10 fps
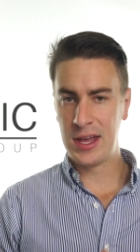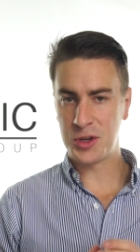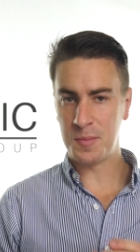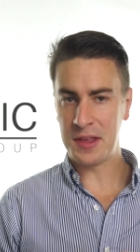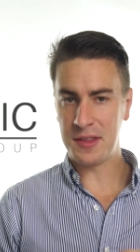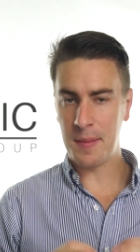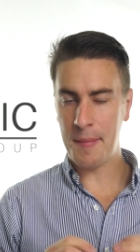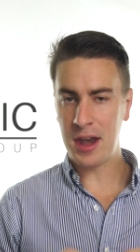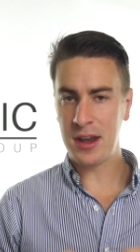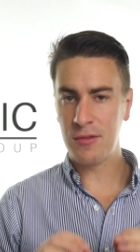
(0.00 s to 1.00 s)
to meet the
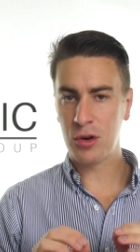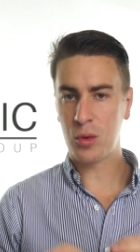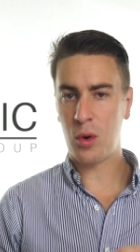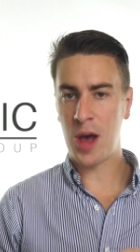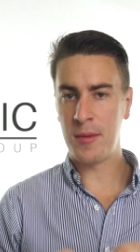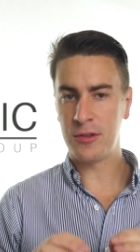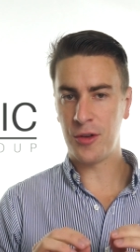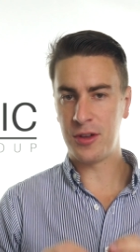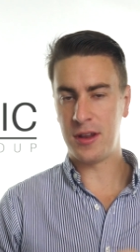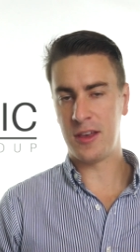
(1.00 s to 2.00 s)
amenity requirements
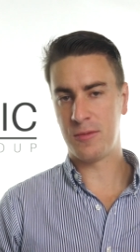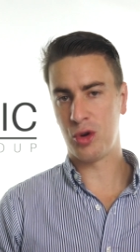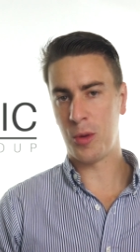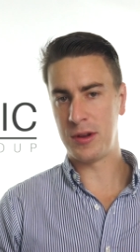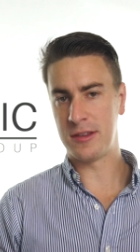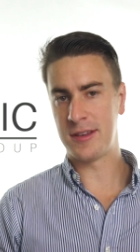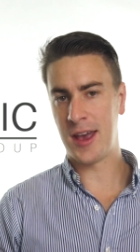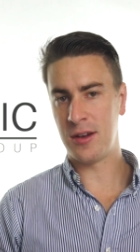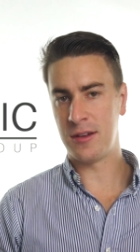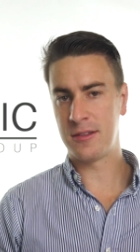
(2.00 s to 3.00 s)
of today's property
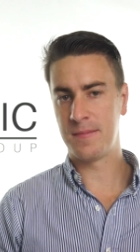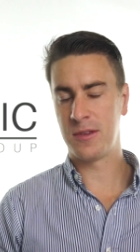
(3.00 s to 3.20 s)
standards,